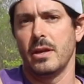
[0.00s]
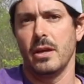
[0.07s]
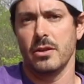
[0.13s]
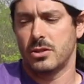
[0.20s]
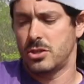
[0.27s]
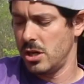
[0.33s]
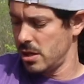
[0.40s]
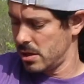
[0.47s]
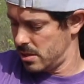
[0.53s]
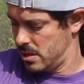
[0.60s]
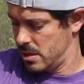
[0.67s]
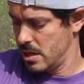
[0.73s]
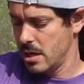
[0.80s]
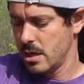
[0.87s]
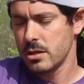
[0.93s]
the other chuck
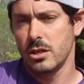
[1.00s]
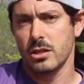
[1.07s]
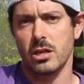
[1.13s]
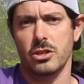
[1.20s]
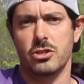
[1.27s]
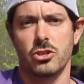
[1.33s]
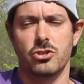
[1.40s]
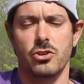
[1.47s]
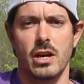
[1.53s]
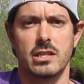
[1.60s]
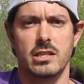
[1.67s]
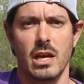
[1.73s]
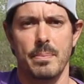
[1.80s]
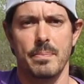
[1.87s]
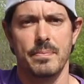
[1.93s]
to touch your
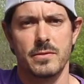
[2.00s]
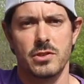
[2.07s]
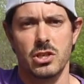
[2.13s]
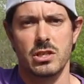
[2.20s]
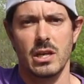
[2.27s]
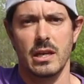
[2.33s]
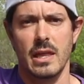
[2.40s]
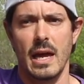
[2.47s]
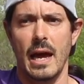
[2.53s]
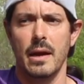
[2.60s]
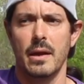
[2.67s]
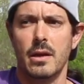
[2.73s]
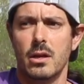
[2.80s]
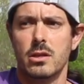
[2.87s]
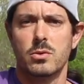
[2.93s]
tricep, just like that.
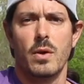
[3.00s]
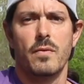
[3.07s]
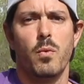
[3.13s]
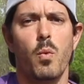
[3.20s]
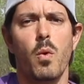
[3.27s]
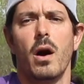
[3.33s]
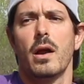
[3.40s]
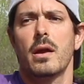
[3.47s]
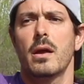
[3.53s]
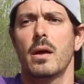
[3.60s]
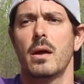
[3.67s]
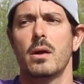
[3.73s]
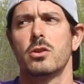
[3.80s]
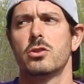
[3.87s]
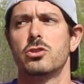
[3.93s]
We have 1,
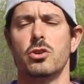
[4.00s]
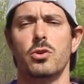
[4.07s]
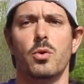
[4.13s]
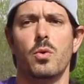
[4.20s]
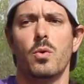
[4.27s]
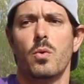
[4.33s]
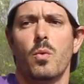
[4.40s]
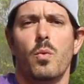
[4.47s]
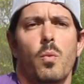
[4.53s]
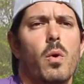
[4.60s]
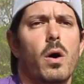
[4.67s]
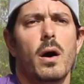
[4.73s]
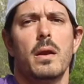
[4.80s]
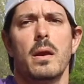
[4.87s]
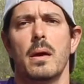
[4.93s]
2,
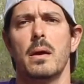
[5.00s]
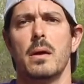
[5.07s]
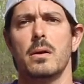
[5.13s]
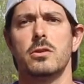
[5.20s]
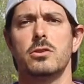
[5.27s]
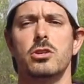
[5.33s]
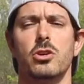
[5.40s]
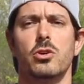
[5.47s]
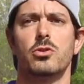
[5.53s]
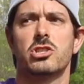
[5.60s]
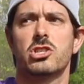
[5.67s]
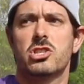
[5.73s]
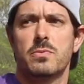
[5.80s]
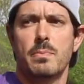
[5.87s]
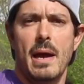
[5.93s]
1, 2,
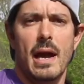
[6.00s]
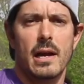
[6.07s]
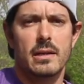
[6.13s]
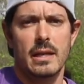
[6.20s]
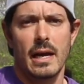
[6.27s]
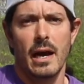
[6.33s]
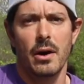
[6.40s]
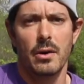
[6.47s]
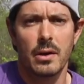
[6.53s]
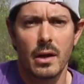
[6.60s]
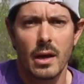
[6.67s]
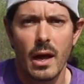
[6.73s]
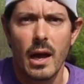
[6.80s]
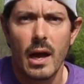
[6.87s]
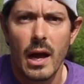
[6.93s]
smack down,
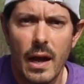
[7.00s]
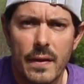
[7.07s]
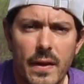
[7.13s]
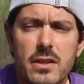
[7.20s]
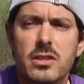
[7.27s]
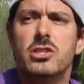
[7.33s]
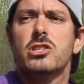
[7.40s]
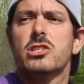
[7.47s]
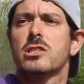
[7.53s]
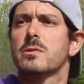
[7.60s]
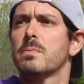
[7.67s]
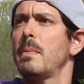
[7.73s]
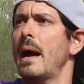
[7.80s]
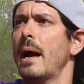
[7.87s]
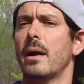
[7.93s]
and then
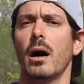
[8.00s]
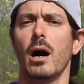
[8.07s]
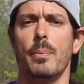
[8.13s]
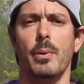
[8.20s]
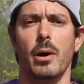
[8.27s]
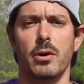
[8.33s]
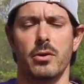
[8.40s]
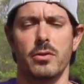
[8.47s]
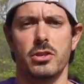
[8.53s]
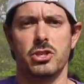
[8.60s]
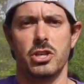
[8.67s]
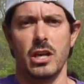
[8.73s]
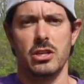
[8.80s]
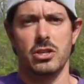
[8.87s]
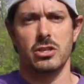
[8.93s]
smack up under the
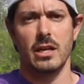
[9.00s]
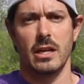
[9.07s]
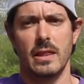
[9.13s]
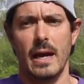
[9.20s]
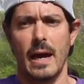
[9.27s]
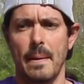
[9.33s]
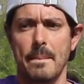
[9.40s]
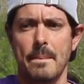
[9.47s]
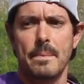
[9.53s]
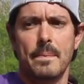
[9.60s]
chin, just like that.